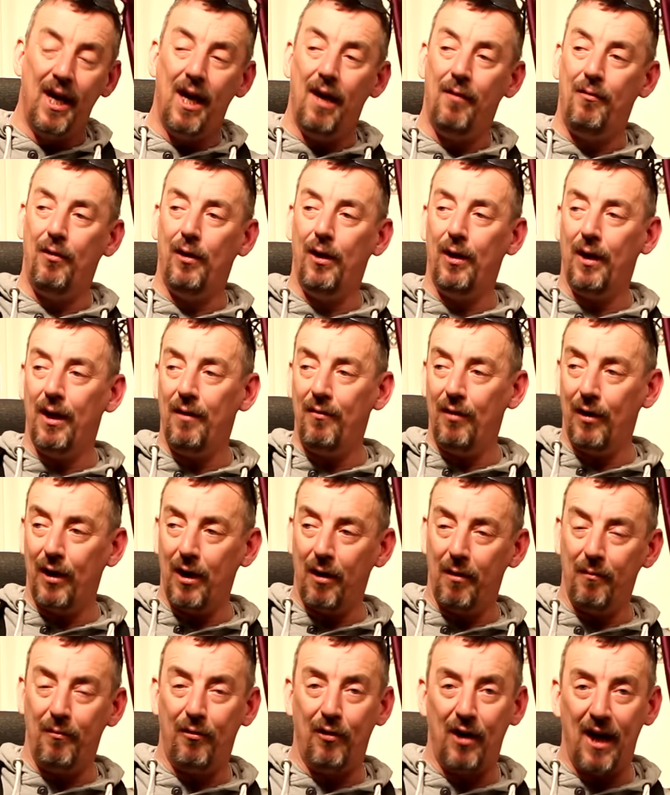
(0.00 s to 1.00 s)
If you're
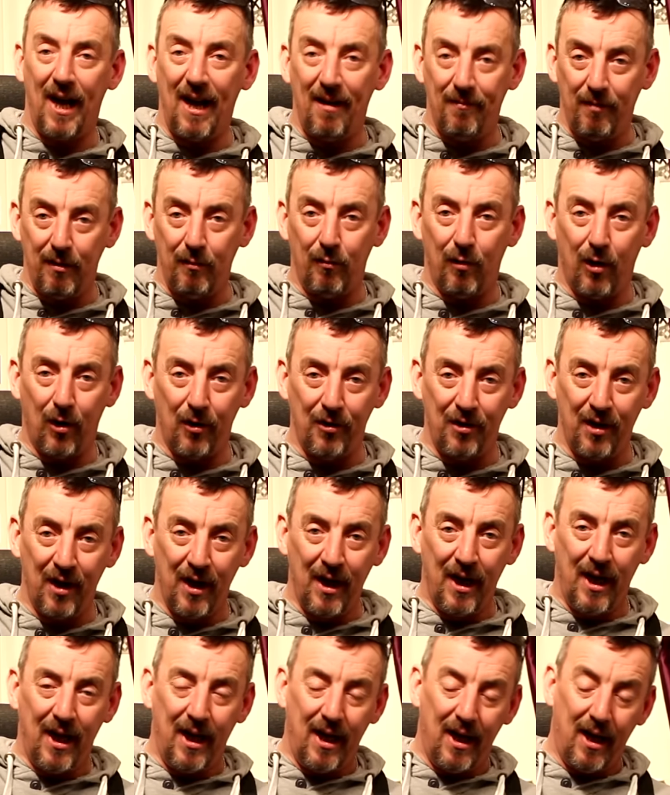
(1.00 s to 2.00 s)
going for a heavy rod,
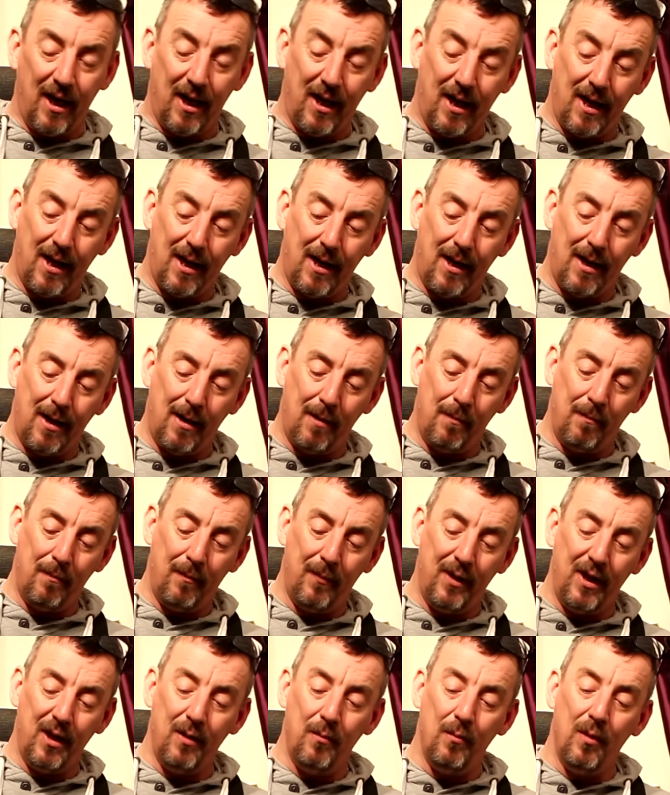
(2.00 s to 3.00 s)

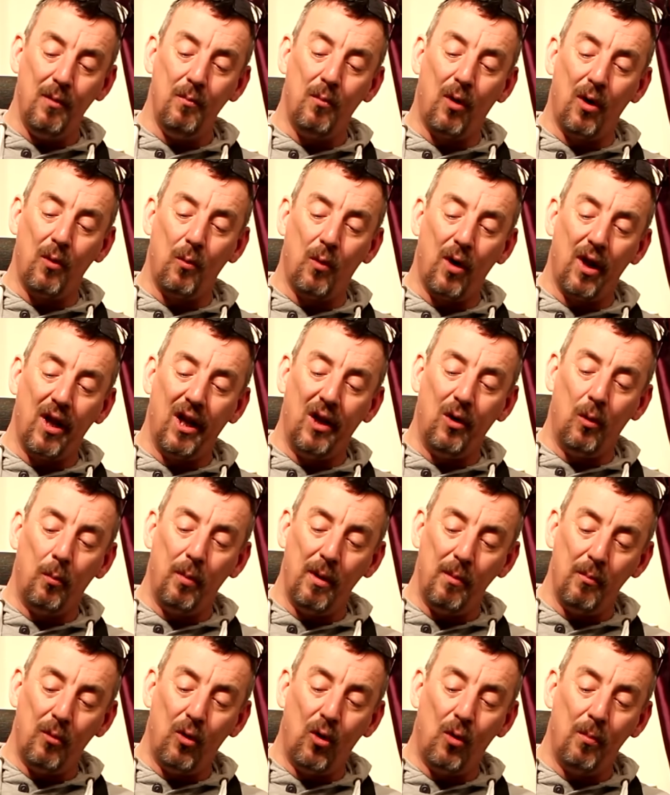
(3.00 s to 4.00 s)
you might want a little
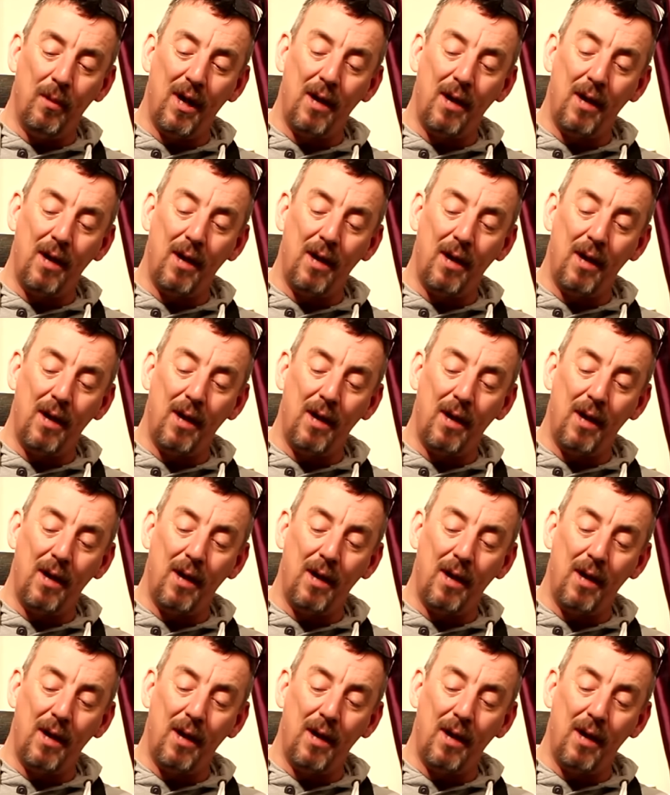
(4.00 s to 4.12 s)
bit more,